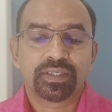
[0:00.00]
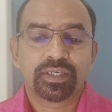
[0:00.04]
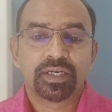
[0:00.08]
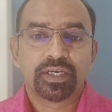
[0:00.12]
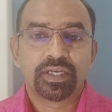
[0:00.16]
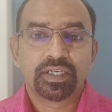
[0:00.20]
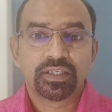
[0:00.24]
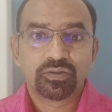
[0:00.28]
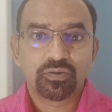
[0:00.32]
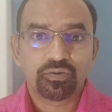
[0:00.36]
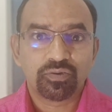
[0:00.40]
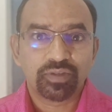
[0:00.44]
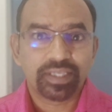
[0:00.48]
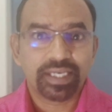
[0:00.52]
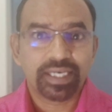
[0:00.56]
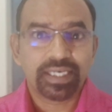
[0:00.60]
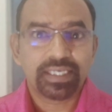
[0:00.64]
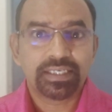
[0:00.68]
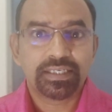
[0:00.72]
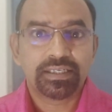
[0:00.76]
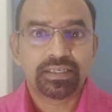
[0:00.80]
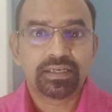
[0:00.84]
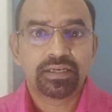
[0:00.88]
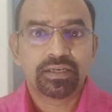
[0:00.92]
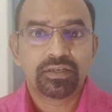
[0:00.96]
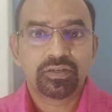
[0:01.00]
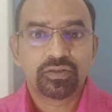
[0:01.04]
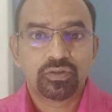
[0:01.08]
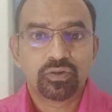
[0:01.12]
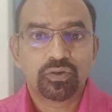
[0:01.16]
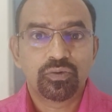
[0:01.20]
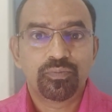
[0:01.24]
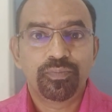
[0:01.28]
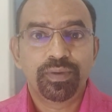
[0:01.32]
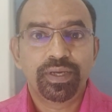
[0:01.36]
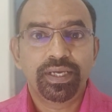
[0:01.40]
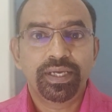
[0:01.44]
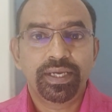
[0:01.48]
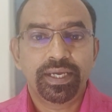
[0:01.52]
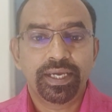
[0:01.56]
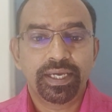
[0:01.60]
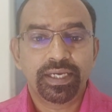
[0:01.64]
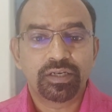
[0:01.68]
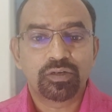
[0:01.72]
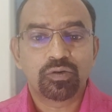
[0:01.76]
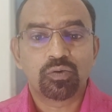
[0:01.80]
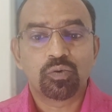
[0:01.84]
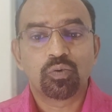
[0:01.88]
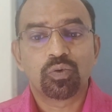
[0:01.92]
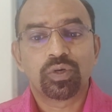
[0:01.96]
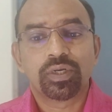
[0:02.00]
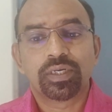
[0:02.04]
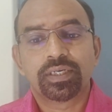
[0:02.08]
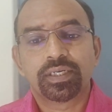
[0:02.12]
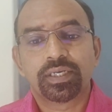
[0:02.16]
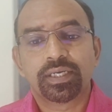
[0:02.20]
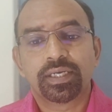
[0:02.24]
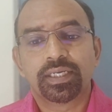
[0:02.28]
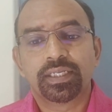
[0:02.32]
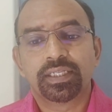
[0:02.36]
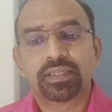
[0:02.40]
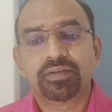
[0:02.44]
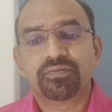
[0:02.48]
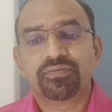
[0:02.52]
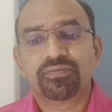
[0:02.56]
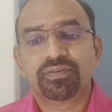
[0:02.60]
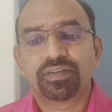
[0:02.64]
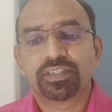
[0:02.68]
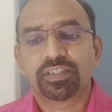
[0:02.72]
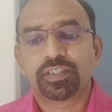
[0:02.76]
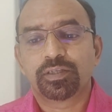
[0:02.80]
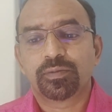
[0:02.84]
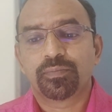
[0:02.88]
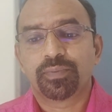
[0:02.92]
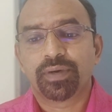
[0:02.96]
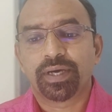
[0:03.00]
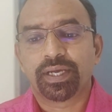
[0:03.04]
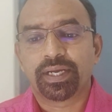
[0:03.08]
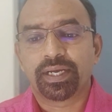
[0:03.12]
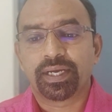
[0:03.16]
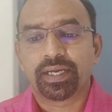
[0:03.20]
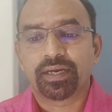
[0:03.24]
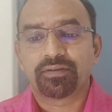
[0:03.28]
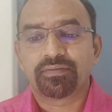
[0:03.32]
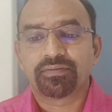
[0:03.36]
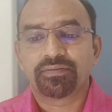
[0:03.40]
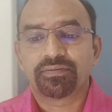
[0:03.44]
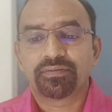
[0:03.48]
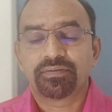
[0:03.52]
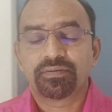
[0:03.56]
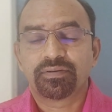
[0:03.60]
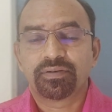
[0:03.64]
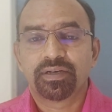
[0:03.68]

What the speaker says: So that should be included in the first paragraph.